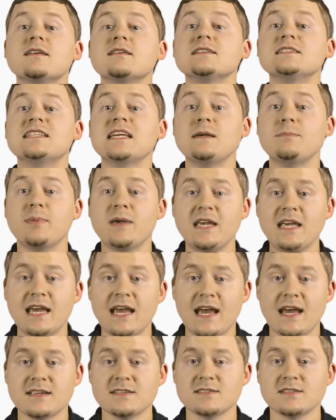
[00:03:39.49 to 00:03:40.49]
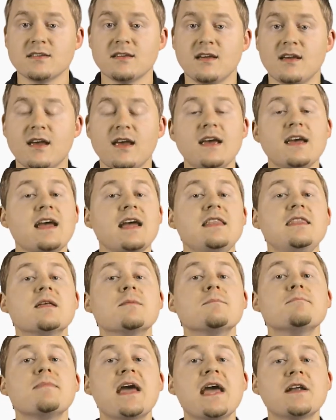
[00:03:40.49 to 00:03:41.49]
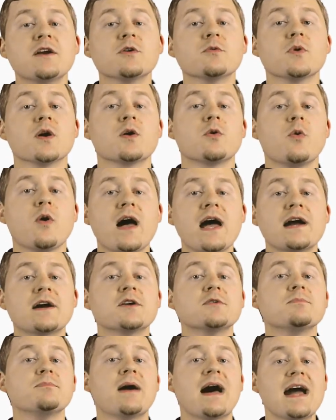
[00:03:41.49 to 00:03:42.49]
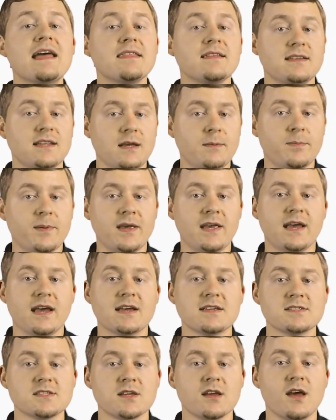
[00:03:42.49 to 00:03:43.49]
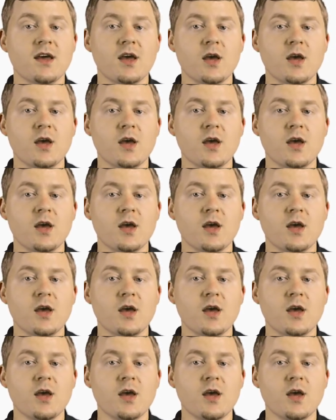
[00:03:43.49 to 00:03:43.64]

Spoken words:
DPS, in the manner required by the DPS